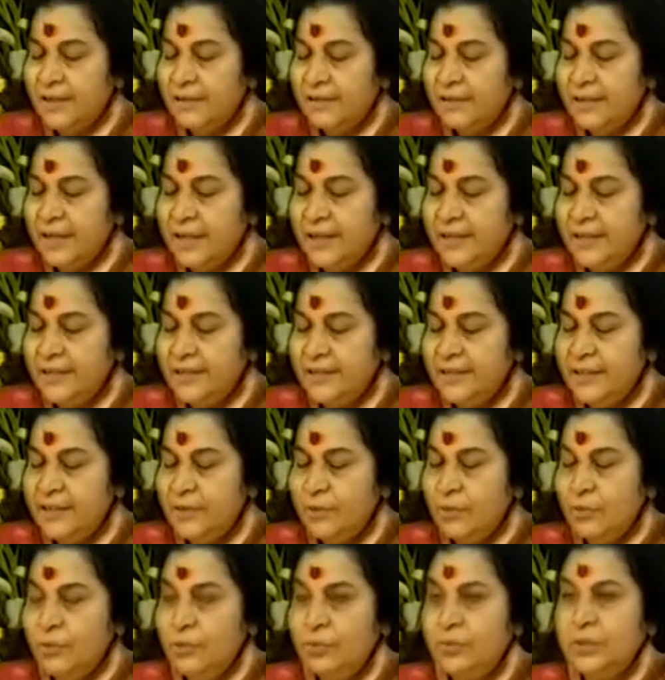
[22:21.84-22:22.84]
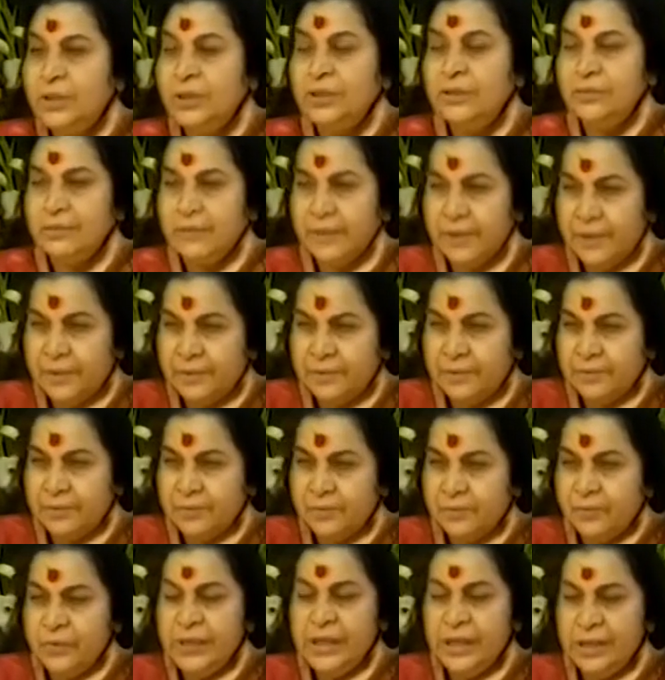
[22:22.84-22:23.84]
That is the Guru Tattva,
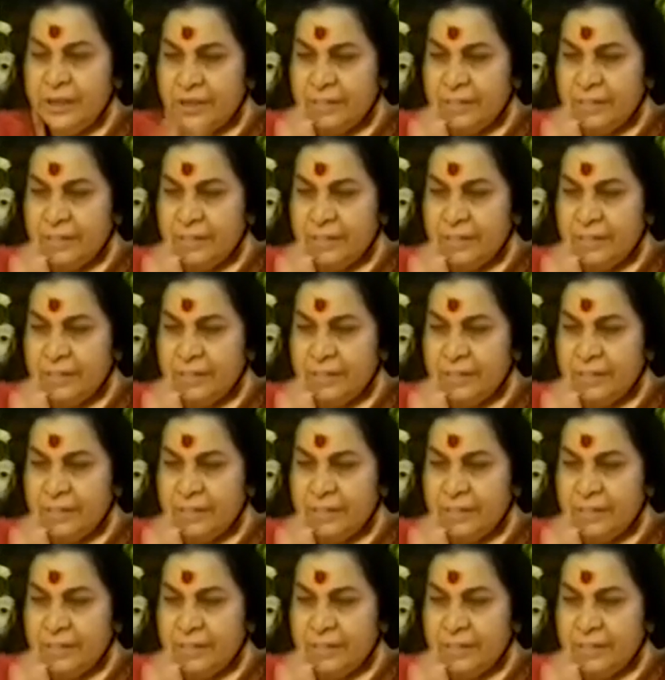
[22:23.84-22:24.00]
weight.